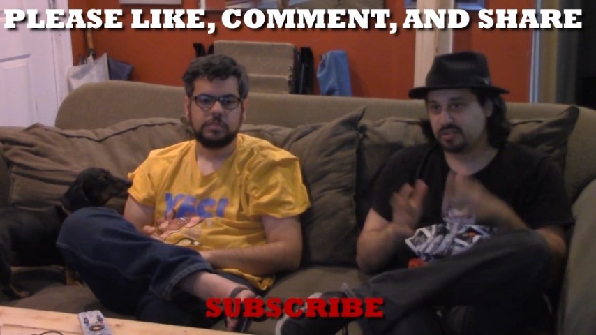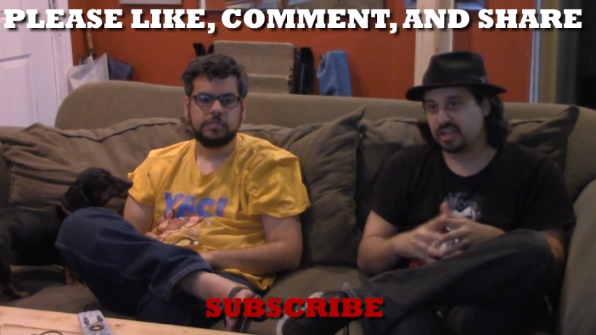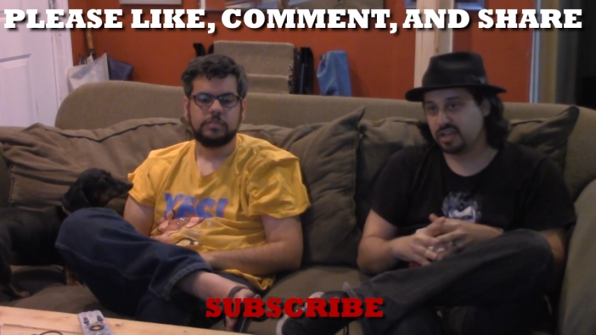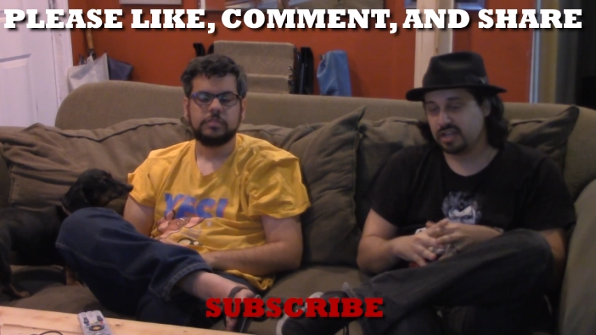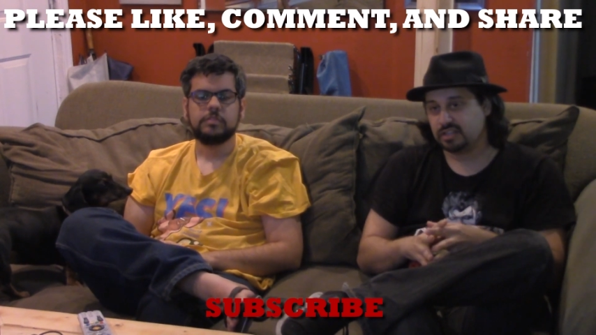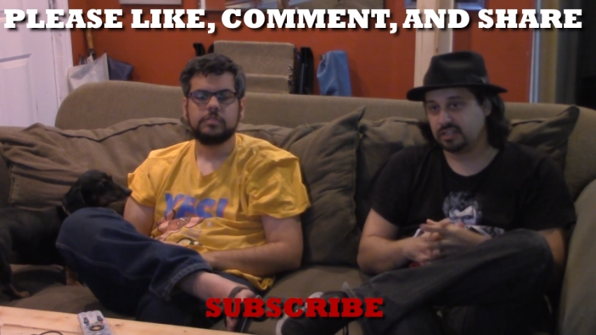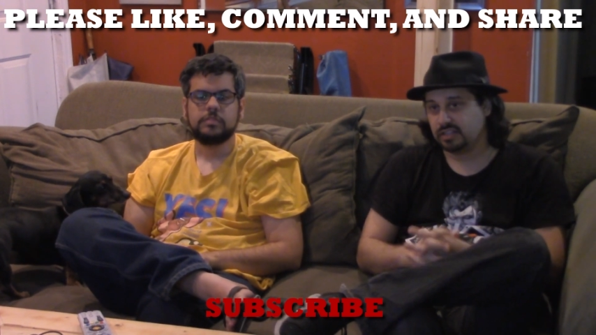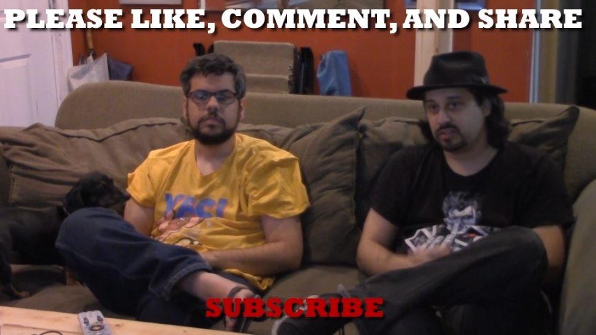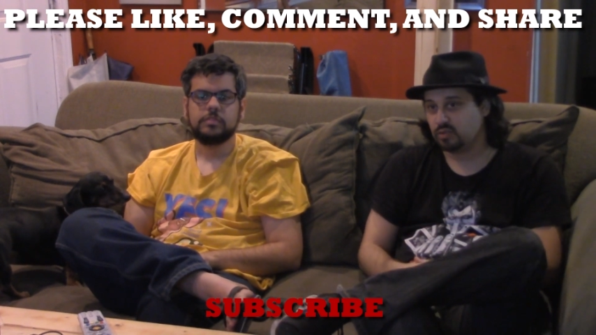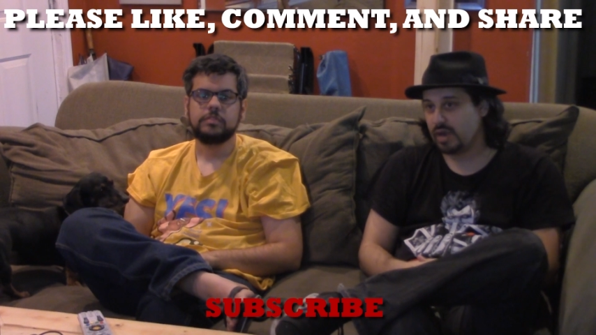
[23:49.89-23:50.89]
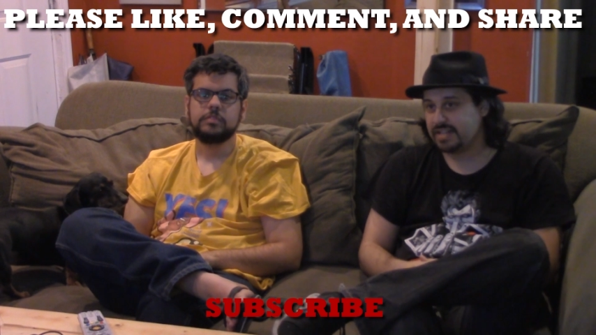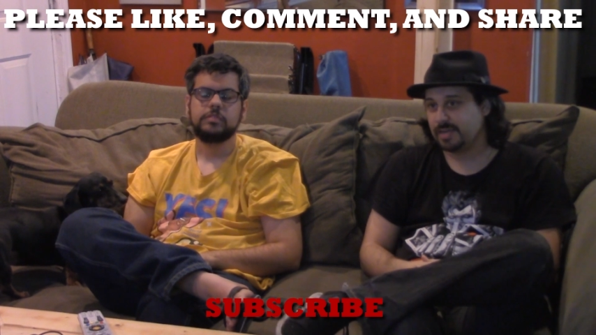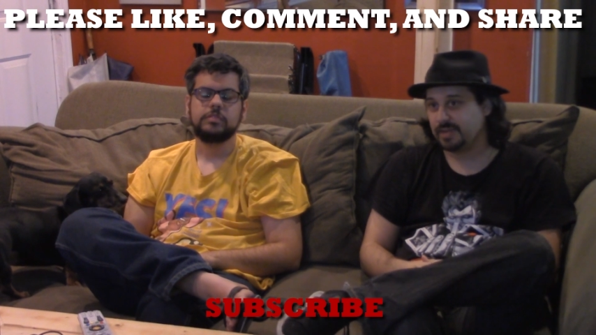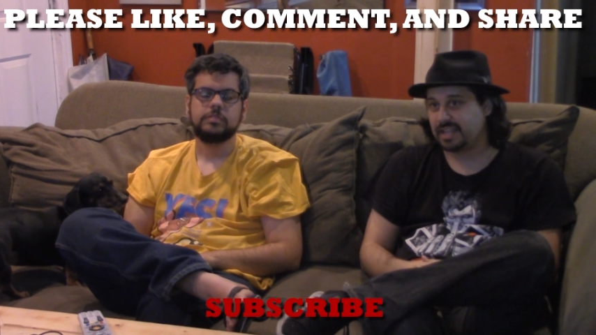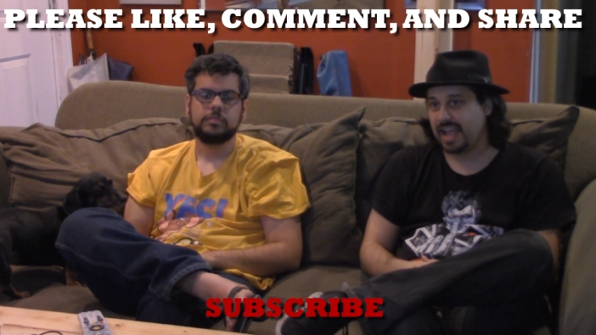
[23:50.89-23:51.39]
Speaker 1: the right
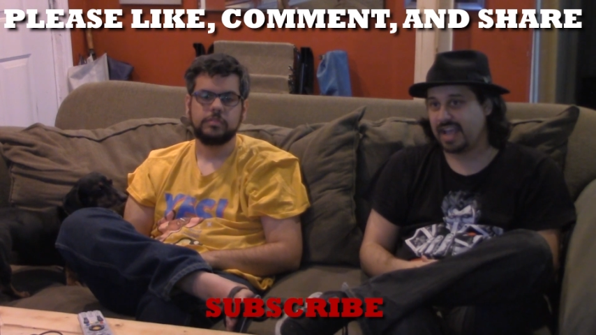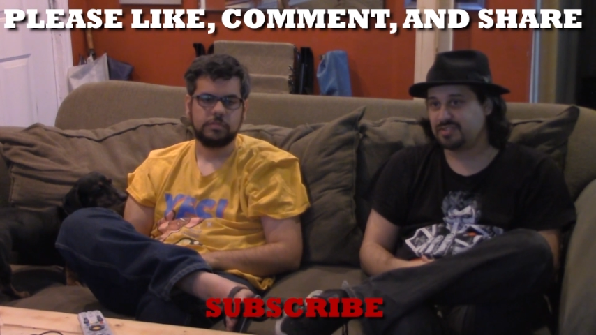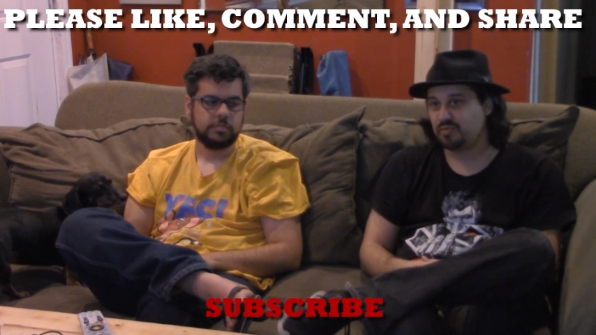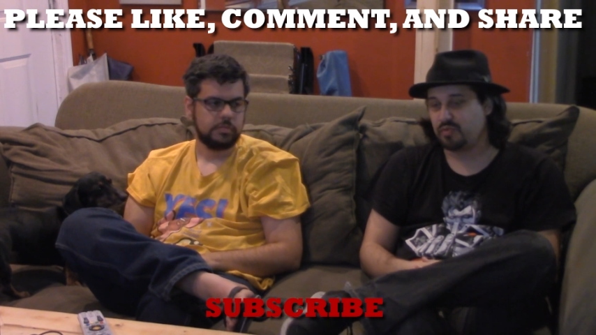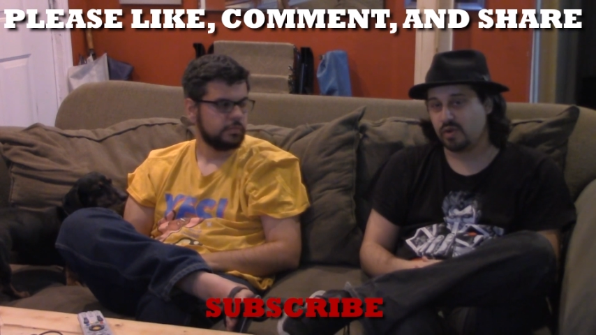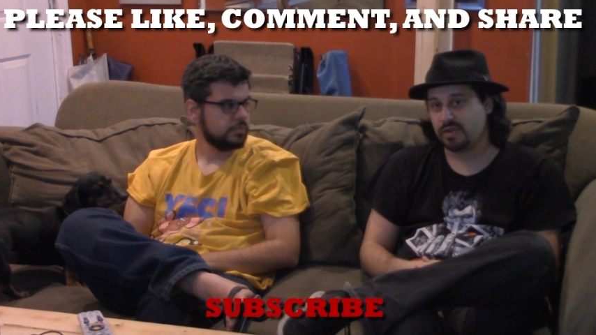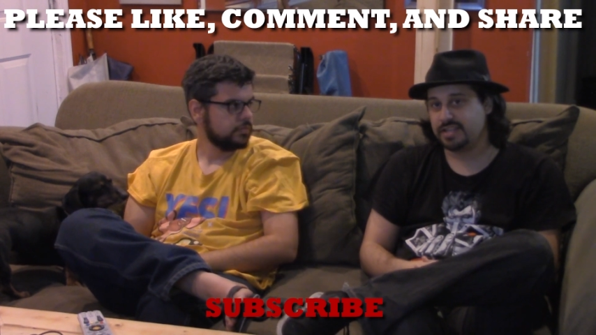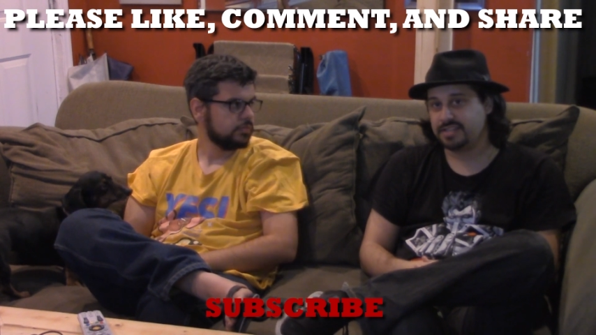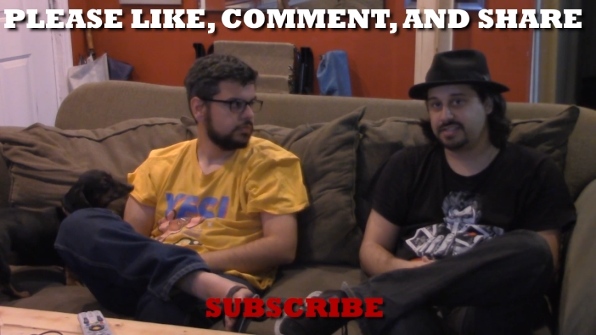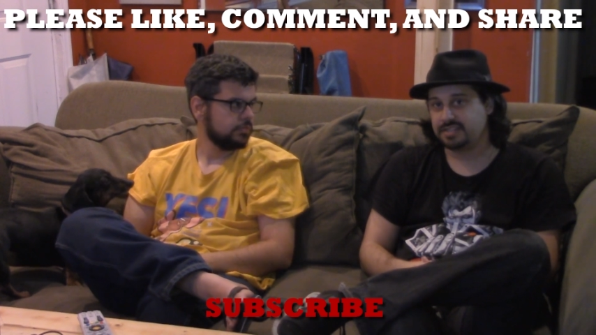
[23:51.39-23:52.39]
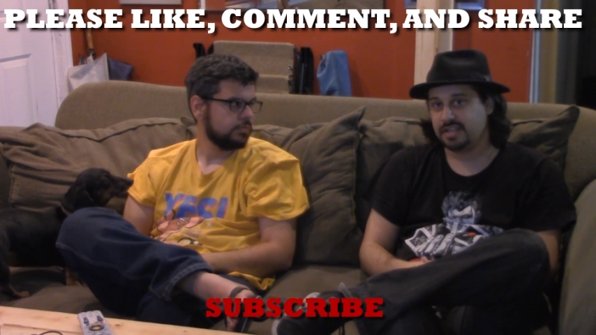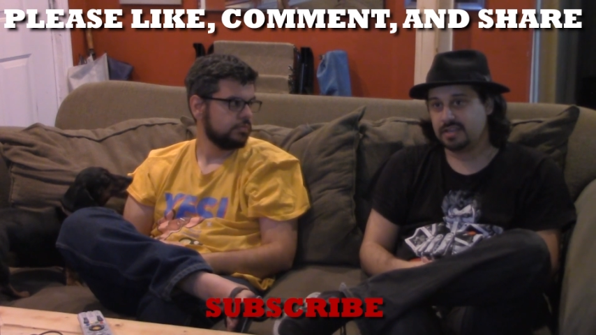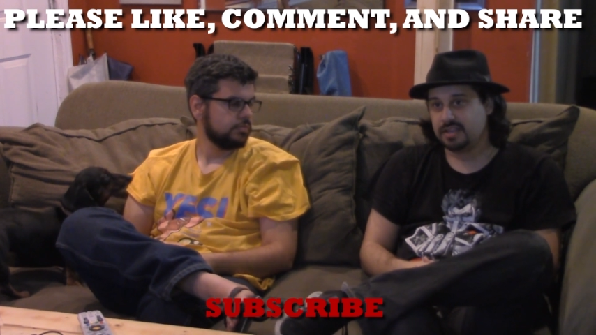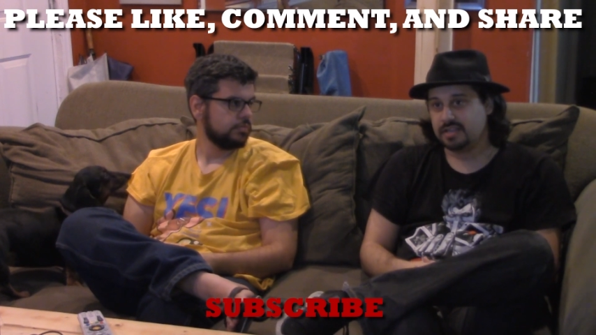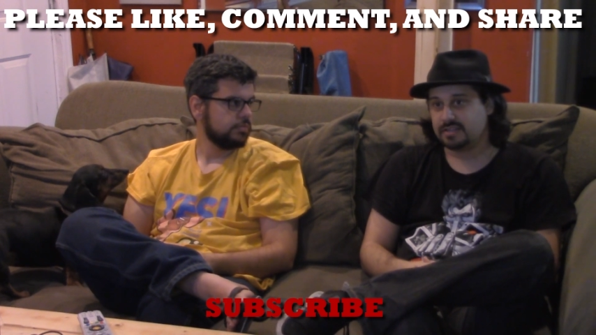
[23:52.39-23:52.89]
type of cast for this
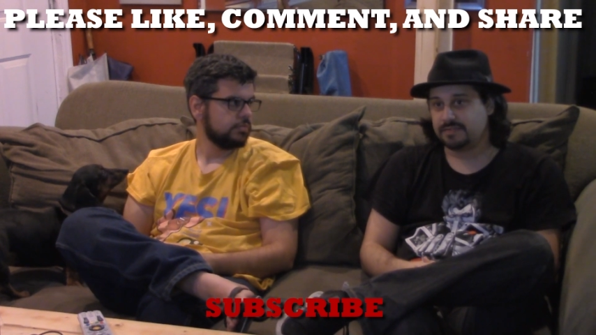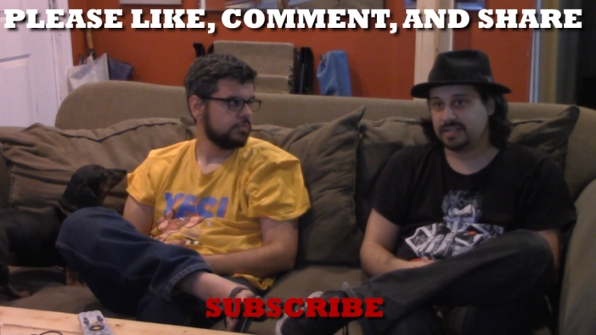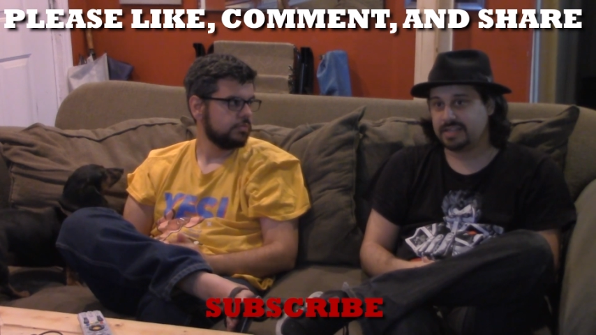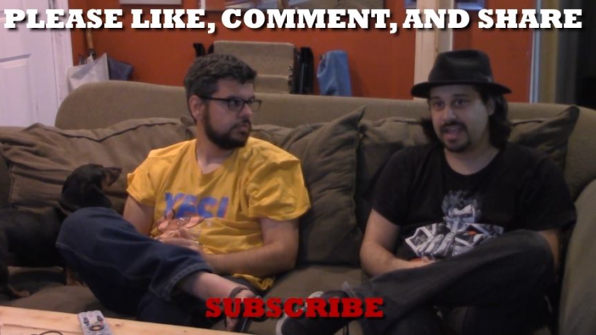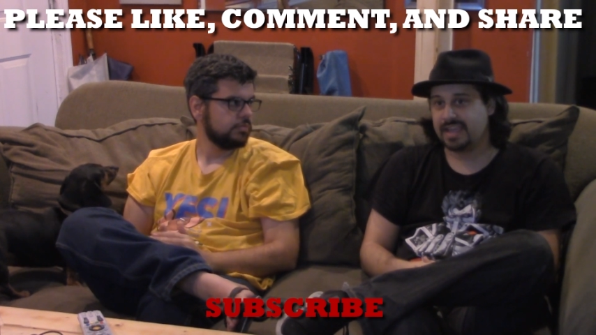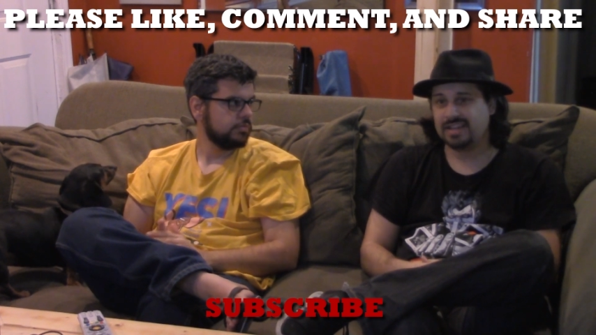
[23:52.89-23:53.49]
and stuff like that.